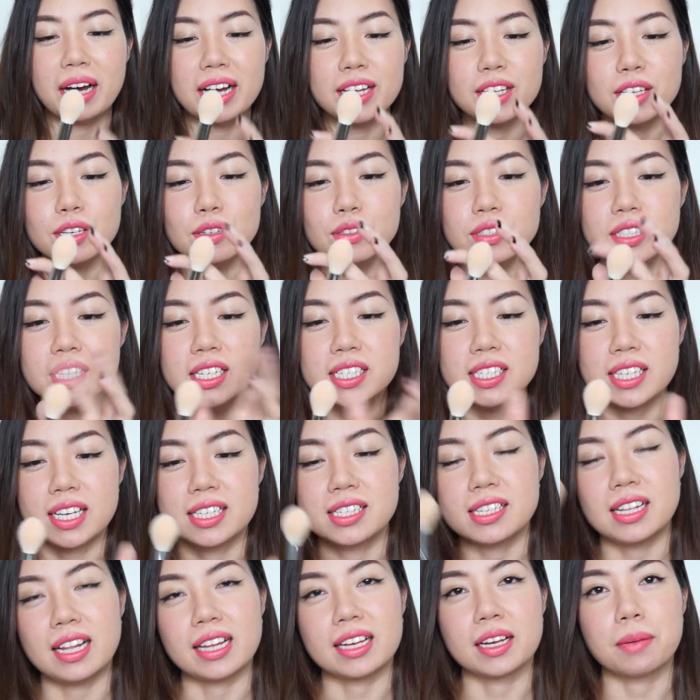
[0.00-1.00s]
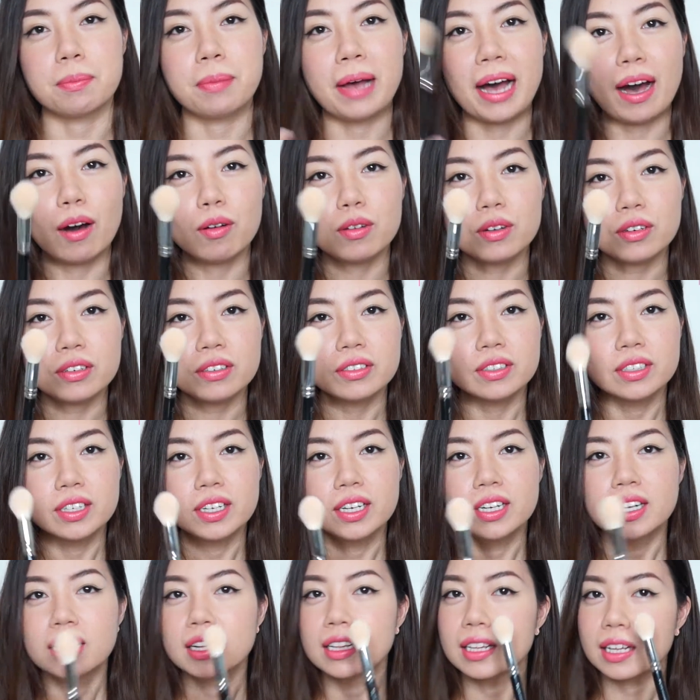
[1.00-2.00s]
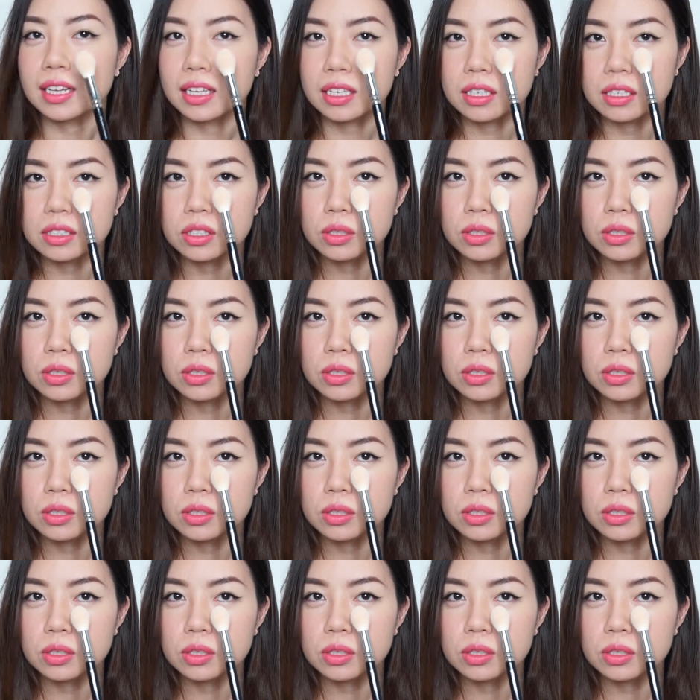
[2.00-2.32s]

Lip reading: I use this as like a powder, like